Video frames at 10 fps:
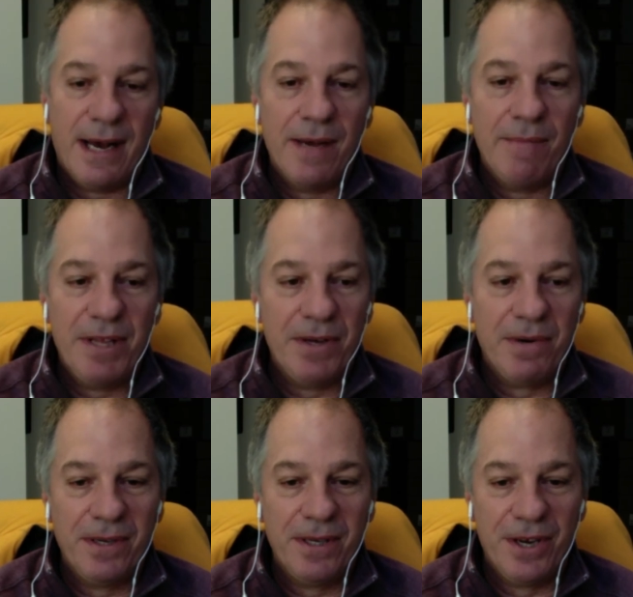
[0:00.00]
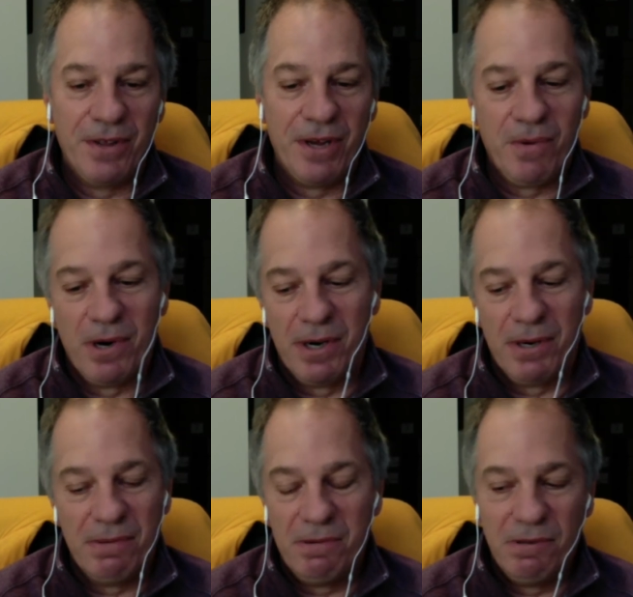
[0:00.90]
I mean, there
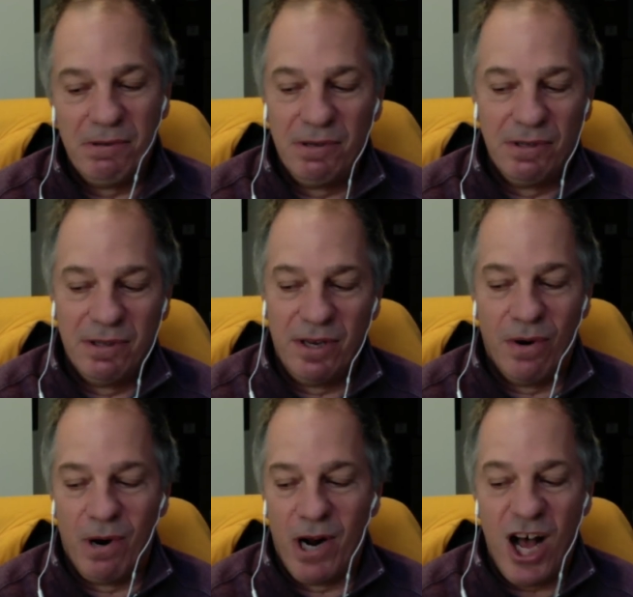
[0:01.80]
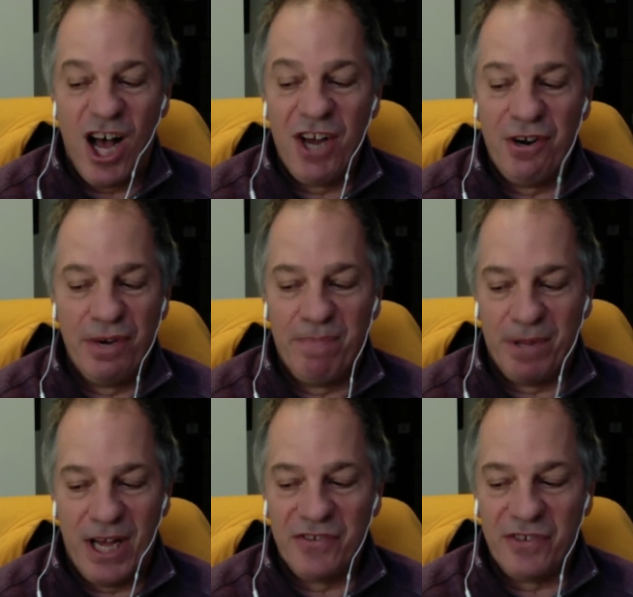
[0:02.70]
were
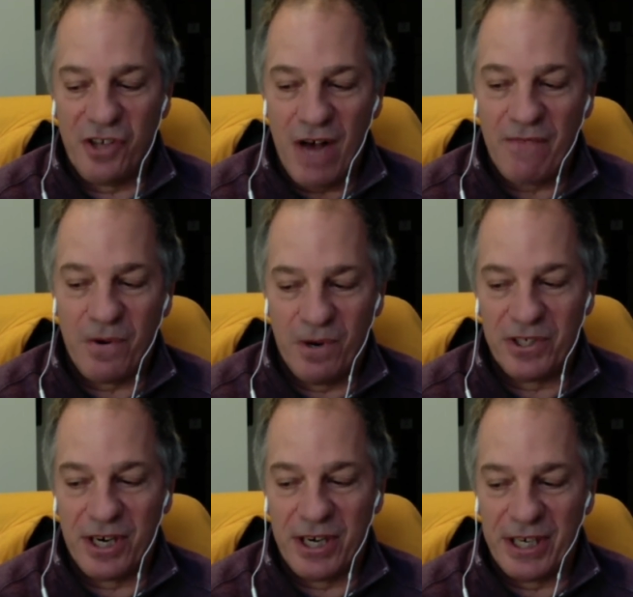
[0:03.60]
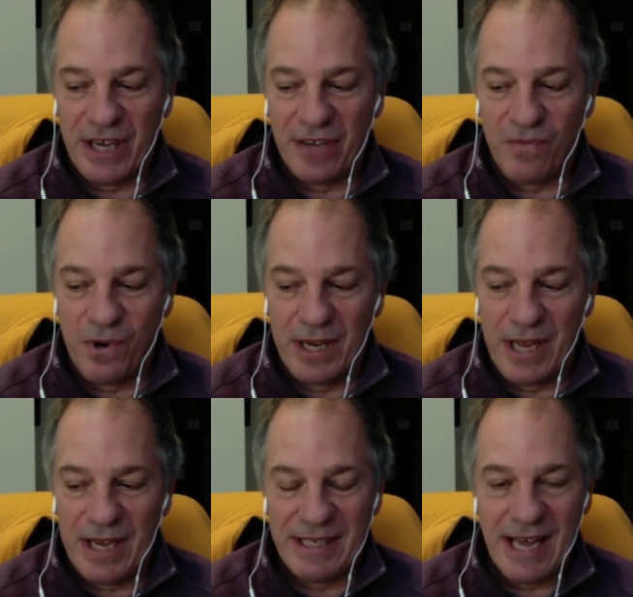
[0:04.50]
100+ golf course architects
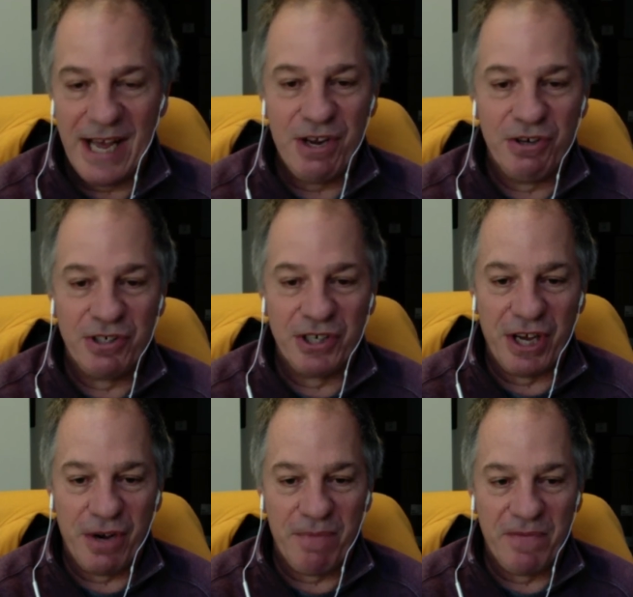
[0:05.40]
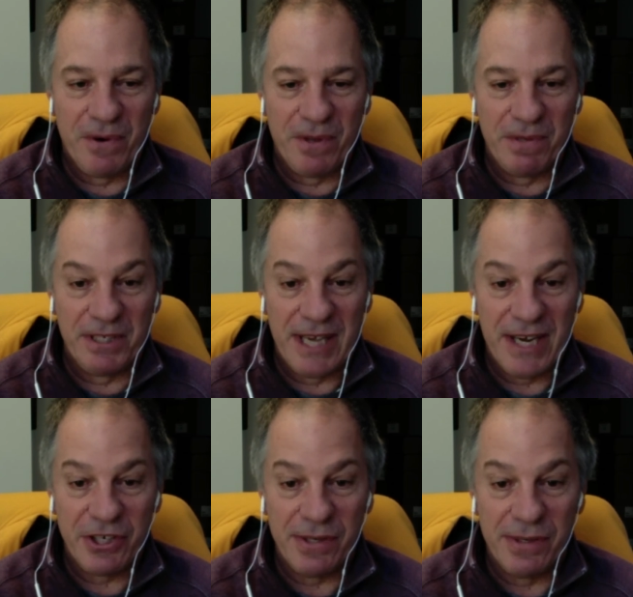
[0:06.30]
working 10 years ago before the
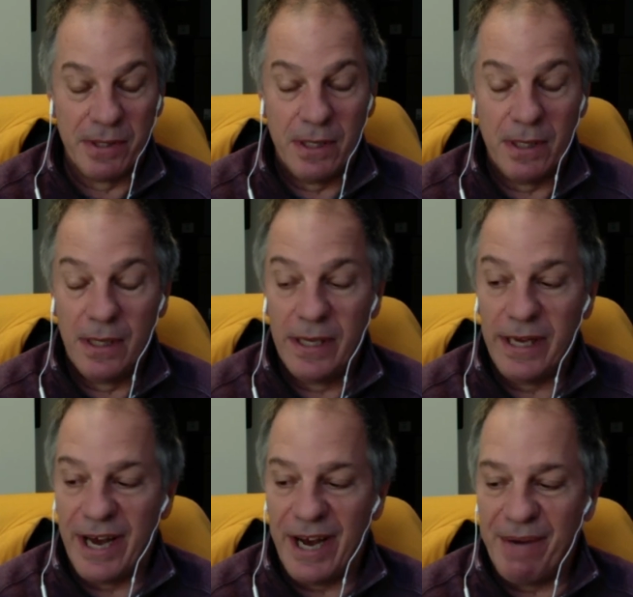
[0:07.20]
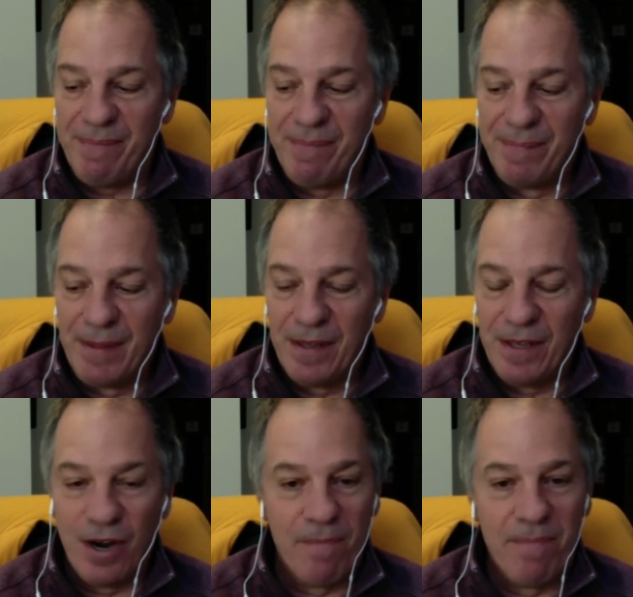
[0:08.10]
recession,
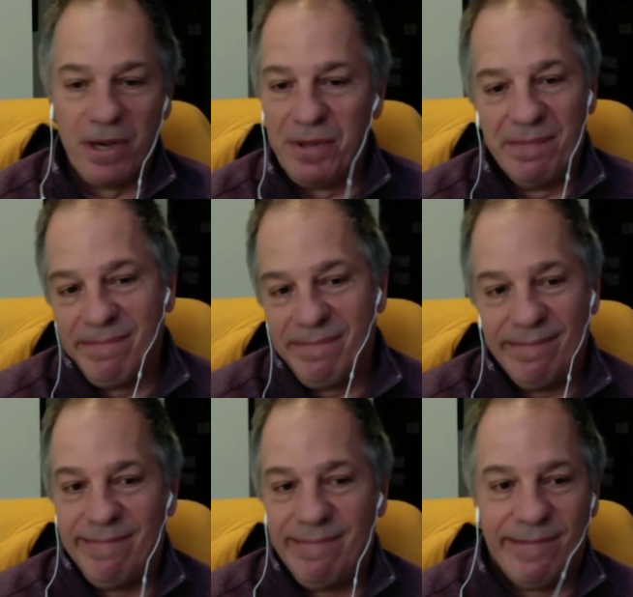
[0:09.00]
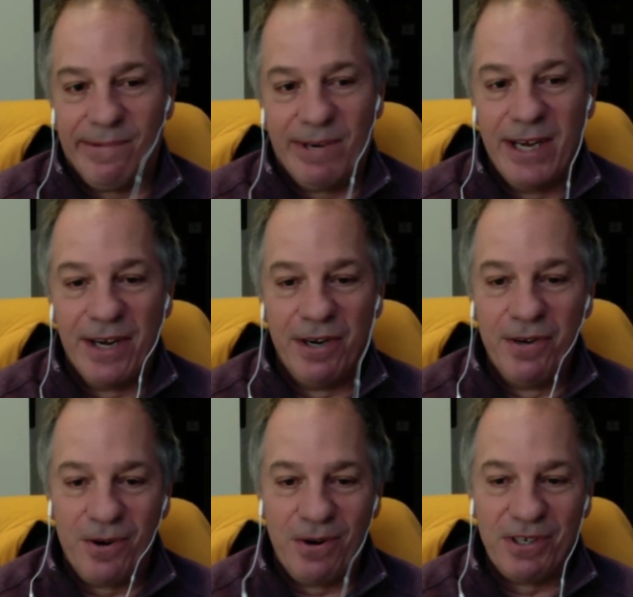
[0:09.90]
building 300
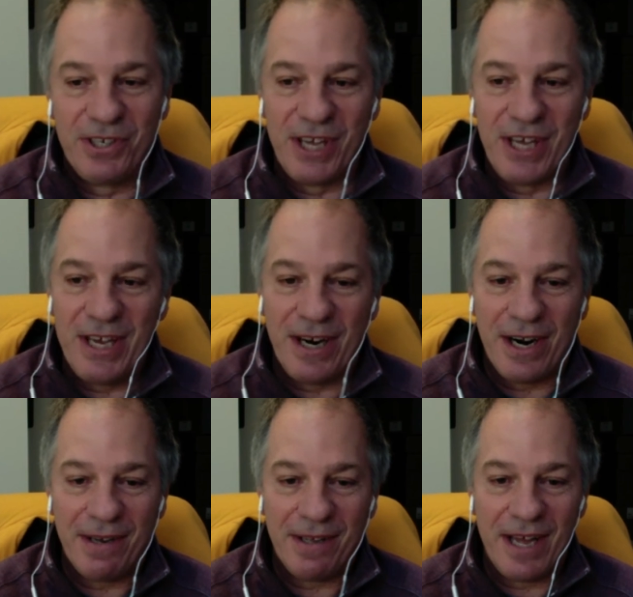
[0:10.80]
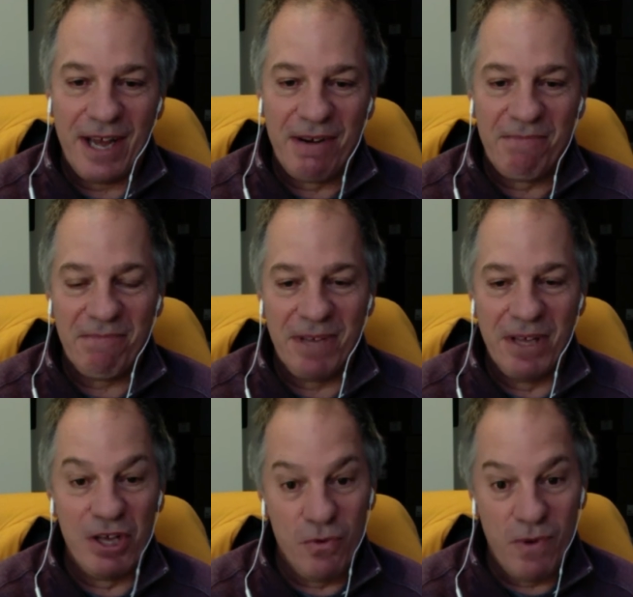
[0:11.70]
new courses a year and
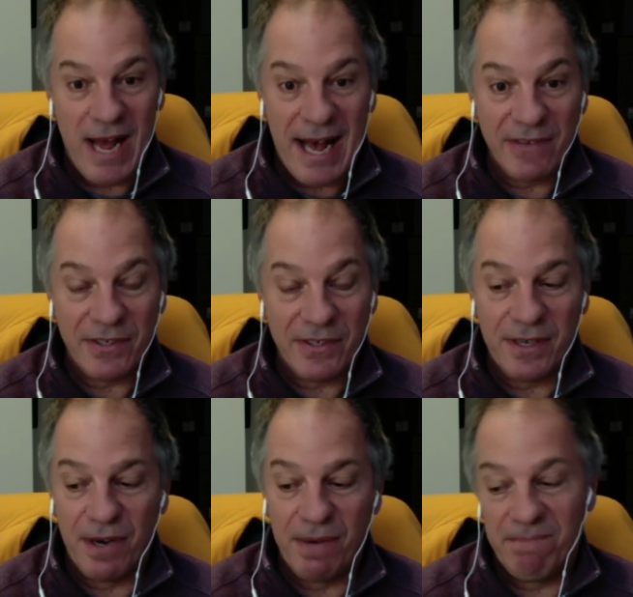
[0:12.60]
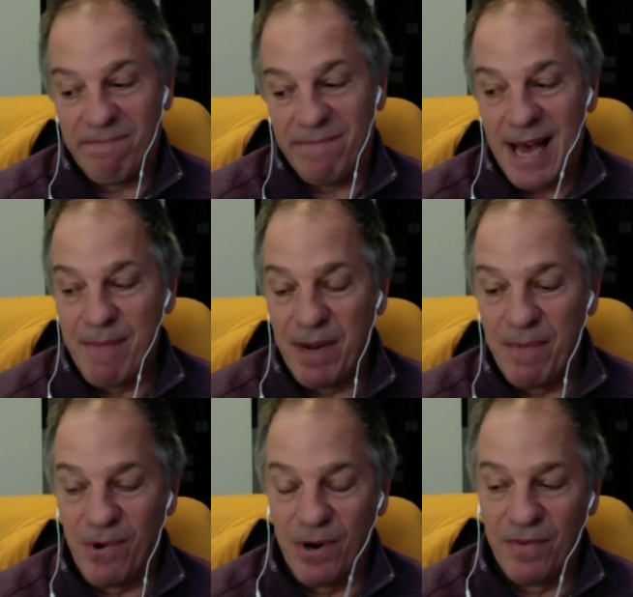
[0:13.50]
in the U.S. and that many
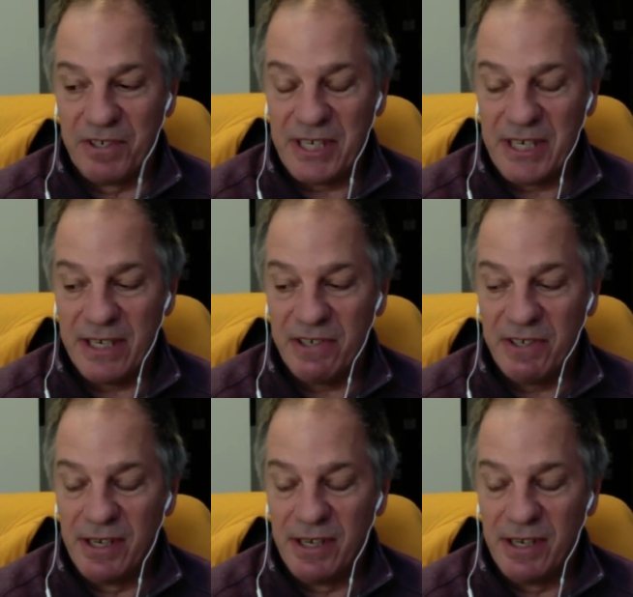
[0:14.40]
more overseas.